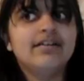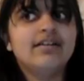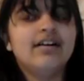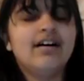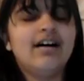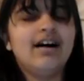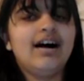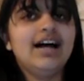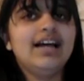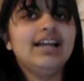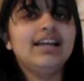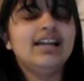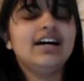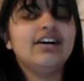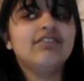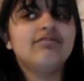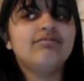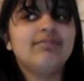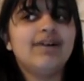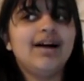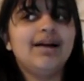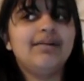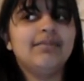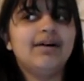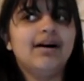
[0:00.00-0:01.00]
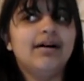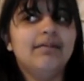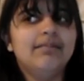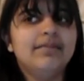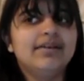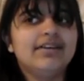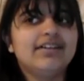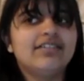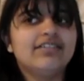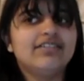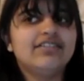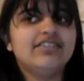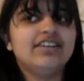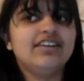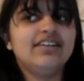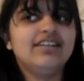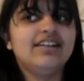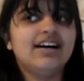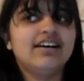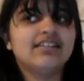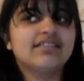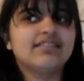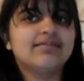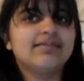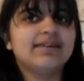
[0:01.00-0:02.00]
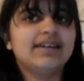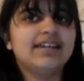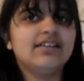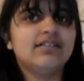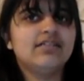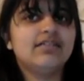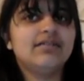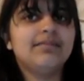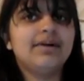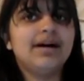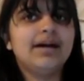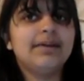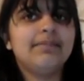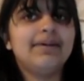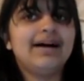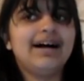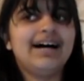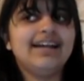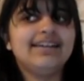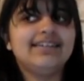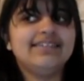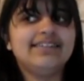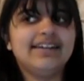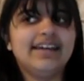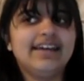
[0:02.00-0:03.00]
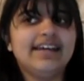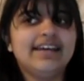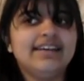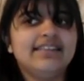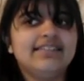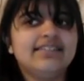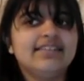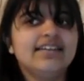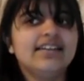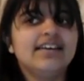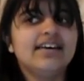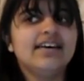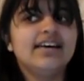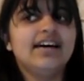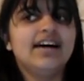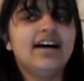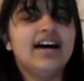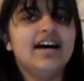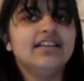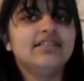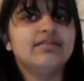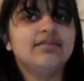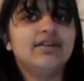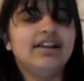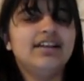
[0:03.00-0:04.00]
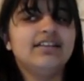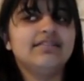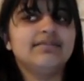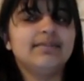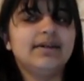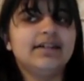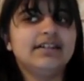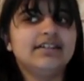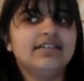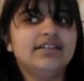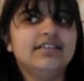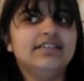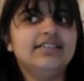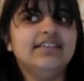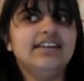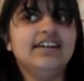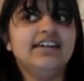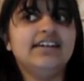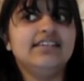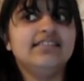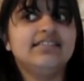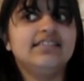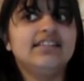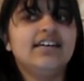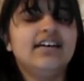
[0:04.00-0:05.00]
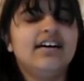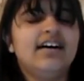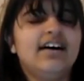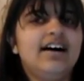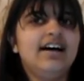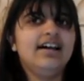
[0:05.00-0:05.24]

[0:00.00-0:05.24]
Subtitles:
I love my mum because she loves me in all my bad days as well as my good days.